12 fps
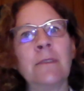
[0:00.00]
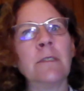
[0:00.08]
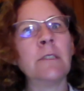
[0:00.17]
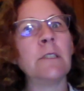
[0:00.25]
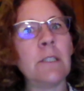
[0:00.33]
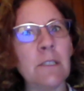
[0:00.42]

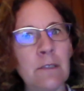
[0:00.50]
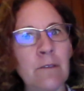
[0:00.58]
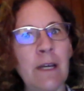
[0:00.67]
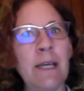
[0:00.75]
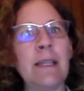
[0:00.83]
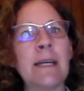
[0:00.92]
ugh,
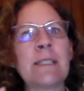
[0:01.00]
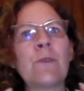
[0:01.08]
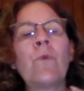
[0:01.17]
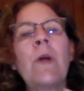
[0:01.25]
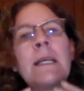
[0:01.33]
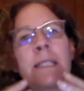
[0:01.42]
right, that's
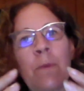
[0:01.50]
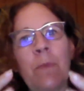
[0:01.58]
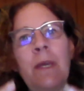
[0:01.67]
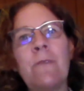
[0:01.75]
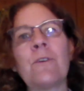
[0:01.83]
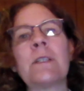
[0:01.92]
a
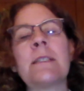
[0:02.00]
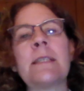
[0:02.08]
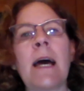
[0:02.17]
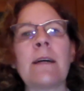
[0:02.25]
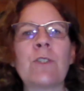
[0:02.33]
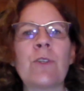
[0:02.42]
recipe for
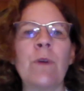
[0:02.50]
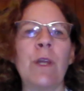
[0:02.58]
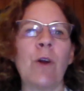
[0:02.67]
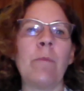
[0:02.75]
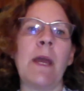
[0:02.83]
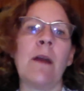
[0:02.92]
disaster in
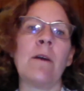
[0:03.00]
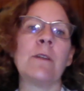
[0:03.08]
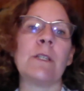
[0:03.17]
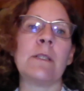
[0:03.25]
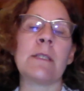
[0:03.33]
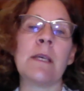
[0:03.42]
our
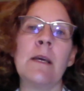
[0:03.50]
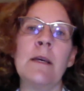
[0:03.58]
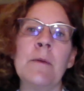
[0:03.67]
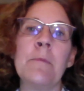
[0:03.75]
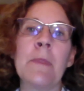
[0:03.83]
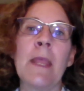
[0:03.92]
marriages.
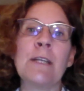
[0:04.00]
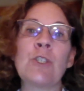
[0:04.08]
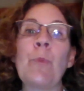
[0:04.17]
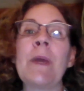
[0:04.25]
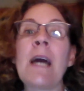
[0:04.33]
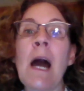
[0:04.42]

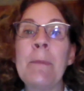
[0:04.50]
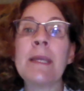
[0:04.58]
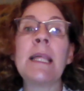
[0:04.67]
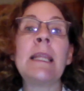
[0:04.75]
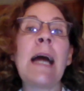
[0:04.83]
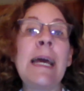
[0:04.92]
So
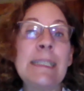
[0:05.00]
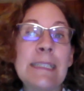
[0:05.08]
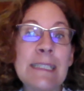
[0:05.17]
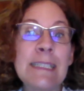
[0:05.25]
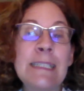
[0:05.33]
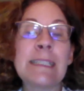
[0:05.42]
becoming the light
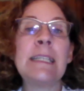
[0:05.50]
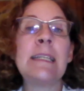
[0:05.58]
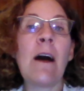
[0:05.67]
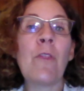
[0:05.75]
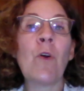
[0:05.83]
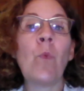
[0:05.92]
is
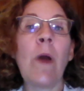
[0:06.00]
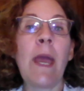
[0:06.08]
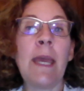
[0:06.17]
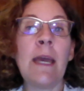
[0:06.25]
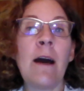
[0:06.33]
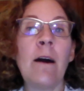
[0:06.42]
another
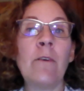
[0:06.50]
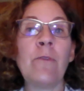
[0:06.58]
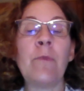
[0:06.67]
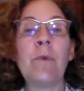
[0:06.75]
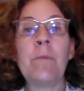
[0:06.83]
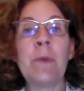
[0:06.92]
way of
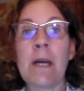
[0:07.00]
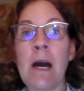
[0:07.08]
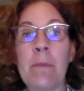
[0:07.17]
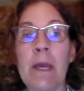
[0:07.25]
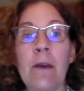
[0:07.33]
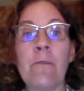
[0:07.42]

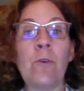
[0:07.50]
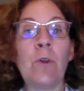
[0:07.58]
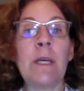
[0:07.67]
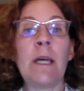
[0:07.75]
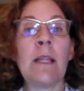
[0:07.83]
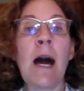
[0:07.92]
becoming
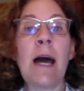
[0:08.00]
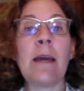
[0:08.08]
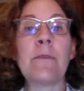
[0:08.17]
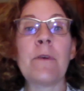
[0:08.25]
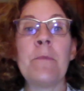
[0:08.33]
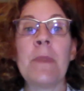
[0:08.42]
fully
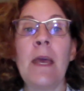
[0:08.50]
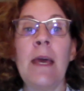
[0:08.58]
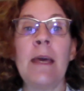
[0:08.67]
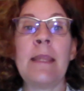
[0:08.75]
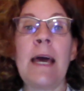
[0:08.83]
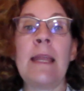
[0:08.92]
alive.
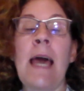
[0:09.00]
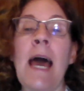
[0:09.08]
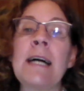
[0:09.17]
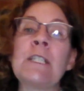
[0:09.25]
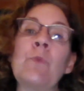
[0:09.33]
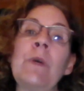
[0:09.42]
That
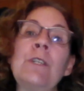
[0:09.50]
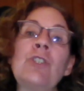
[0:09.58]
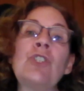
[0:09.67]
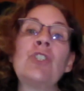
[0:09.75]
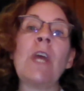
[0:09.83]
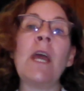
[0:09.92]
as we
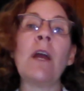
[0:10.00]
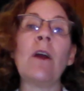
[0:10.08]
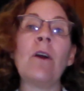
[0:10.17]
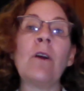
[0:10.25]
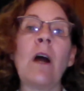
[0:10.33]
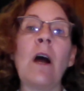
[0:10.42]

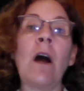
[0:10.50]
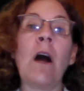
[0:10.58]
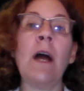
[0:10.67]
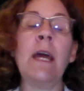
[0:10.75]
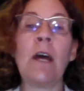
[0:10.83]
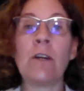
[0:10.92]
share
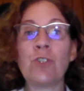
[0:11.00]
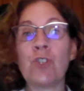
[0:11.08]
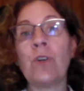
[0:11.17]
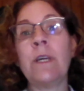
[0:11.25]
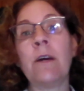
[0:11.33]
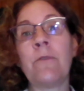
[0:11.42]
in
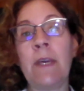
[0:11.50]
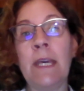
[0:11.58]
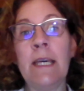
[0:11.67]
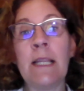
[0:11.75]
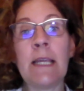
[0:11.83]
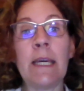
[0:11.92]
journey of
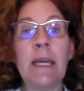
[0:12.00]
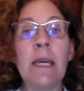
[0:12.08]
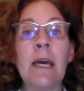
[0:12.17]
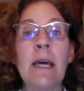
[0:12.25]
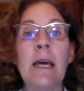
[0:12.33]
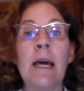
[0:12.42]

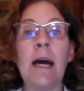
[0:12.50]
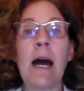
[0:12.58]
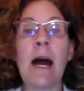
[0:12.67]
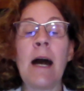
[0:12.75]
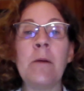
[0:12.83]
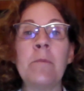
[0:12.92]
healing,
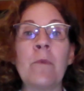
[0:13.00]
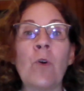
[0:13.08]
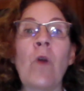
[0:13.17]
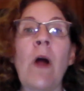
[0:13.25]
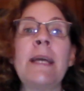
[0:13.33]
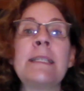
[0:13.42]
um,
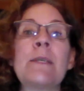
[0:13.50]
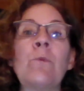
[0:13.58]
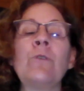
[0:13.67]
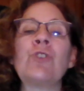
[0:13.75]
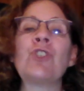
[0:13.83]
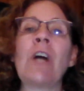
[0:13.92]
Christ
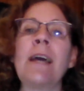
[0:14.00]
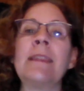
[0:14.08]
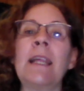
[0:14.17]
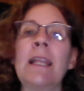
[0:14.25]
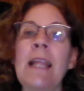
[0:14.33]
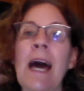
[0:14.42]
will shine
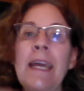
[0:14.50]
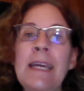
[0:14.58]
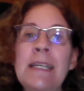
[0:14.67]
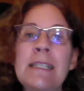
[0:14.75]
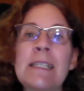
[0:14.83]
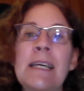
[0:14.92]
the
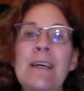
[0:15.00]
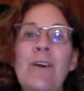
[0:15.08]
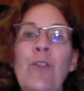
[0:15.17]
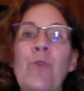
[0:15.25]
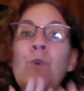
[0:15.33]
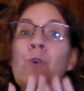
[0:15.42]
light
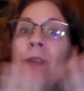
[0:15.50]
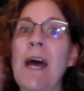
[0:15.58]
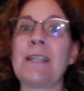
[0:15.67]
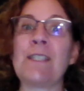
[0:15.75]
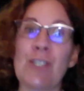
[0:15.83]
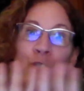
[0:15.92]
through
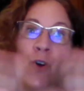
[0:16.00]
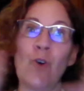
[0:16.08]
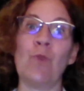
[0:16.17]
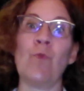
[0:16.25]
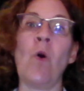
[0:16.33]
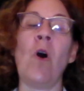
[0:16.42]
that
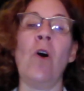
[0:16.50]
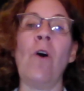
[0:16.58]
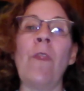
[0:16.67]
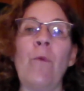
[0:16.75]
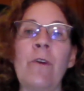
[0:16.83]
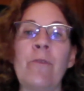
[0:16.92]
stone
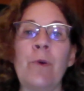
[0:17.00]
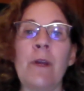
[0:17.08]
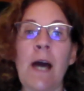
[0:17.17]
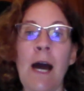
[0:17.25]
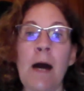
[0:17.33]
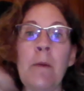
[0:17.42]
wall that we've
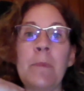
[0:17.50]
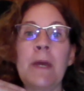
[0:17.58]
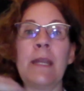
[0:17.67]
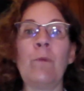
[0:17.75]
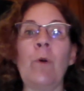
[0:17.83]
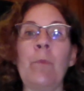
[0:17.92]
put up,
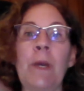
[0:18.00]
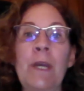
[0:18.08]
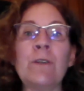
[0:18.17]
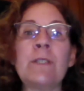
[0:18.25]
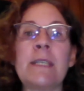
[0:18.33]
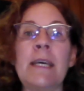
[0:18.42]
and it will
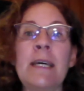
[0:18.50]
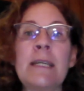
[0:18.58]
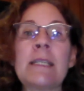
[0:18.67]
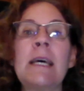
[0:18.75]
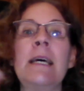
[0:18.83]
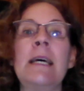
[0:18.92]
pierce
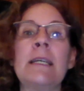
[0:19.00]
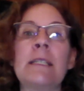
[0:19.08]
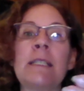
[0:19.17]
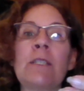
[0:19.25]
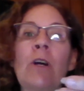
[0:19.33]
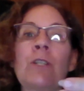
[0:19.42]
it
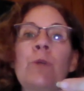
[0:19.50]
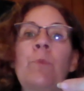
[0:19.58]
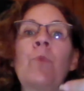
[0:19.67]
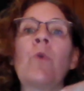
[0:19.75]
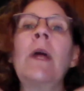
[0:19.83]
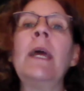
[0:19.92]
to start to
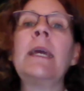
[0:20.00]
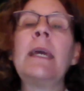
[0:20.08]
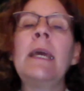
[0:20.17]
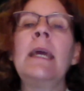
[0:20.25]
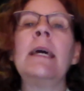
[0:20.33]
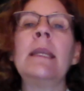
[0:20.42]

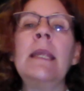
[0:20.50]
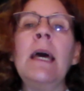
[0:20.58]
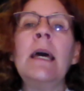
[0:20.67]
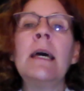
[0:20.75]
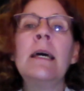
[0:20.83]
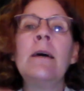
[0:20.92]
break
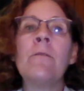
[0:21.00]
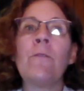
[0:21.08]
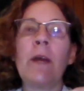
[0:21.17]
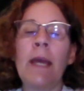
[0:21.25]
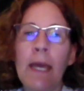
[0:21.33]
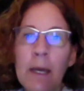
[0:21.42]
in
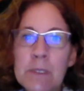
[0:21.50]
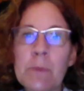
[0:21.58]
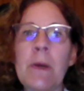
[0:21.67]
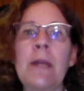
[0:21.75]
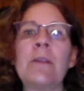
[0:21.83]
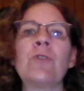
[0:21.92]
for Him to
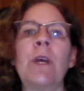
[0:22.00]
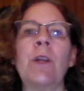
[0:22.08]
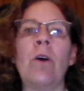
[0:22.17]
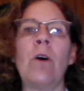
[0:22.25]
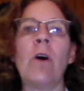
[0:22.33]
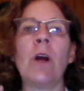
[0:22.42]
penetrate
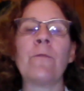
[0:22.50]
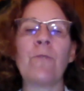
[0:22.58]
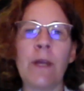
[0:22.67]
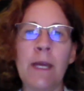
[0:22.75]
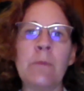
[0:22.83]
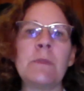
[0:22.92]
our heart,
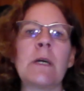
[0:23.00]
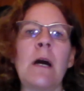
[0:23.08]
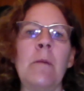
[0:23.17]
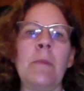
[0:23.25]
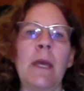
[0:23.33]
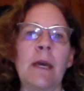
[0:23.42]
for Him to
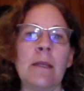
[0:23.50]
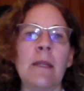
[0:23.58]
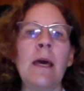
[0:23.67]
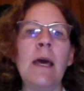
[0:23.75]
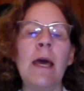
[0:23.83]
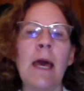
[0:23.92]
come
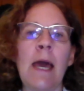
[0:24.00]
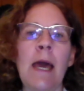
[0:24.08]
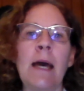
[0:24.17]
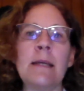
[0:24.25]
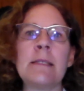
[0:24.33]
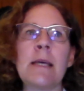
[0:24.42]
in
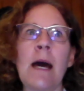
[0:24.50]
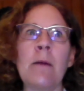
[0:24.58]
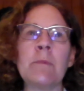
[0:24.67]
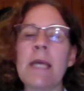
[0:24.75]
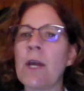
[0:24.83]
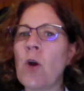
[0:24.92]
and
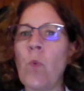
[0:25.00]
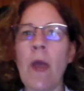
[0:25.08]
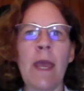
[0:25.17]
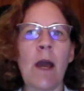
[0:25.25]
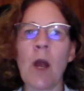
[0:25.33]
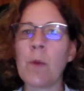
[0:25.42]
um, take
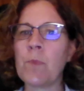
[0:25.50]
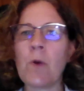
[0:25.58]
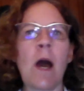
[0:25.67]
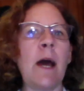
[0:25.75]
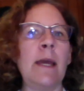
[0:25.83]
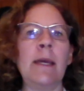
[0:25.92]
away our
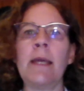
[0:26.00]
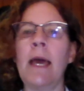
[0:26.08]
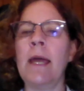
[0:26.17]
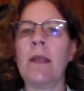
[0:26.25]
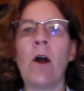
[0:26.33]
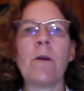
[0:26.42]
pride
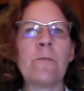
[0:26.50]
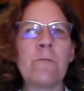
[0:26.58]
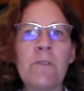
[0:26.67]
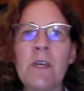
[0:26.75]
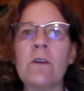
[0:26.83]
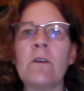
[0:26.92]
and our
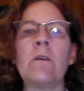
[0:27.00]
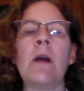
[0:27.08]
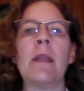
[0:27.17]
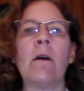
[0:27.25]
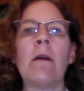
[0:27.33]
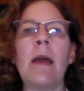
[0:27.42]
fear
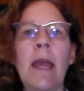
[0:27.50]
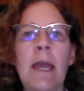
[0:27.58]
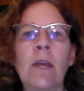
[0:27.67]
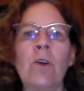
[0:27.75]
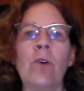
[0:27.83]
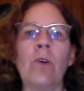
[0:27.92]
and our
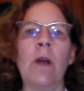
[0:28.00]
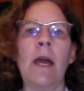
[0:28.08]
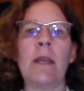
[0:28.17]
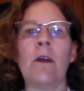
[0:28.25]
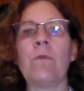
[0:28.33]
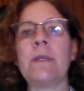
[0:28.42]
anger
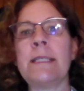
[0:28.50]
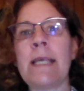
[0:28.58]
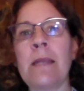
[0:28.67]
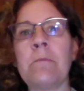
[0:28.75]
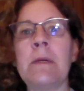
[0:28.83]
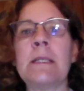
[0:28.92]
and our
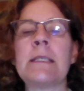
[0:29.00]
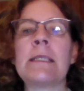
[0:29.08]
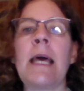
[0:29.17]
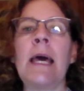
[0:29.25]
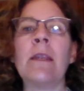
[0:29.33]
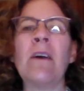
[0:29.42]
resentments
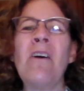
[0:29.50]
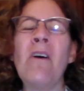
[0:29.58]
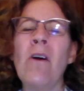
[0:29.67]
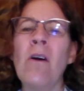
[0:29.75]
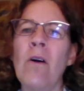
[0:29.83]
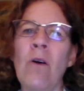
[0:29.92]
and
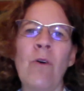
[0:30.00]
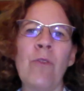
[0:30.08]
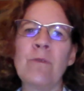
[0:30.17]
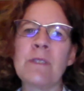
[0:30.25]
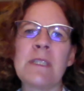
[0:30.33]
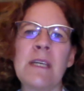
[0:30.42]
all
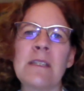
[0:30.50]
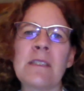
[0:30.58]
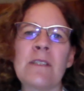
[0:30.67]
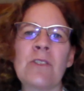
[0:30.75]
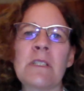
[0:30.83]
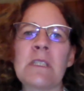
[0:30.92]
those things
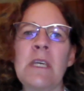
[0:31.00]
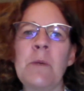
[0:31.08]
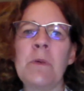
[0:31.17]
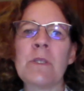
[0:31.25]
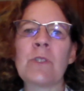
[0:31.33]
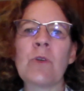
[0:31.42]
that just
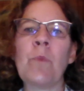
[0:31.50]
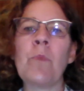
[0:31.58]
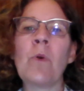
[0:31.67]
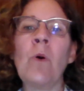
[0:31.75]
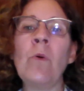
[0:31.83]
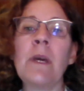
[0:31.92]
keep us so
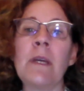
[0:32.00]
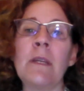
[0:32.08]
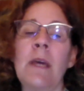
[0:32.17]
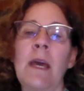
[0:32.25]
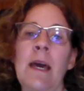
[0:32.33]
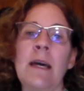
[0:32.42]

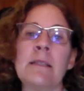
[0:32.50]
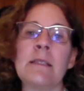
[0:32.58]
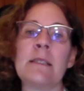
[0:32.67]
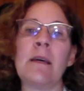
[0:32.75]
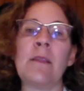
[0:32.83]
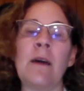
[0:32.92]
broken and
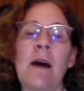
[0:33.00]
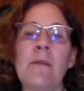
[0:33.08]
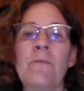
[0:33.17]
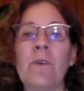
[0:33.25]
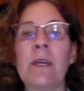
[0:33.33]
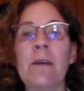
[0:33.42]
the
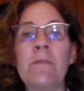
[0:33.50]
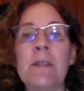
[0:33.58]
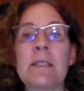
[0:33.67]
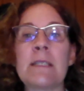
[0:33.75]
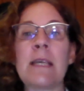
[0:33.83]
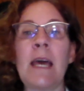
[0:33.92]

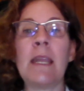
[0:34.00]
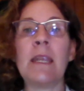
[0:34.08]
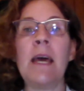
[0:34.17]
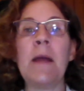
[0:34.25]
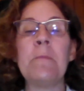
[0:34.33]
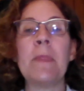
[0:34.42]
unforgiveness and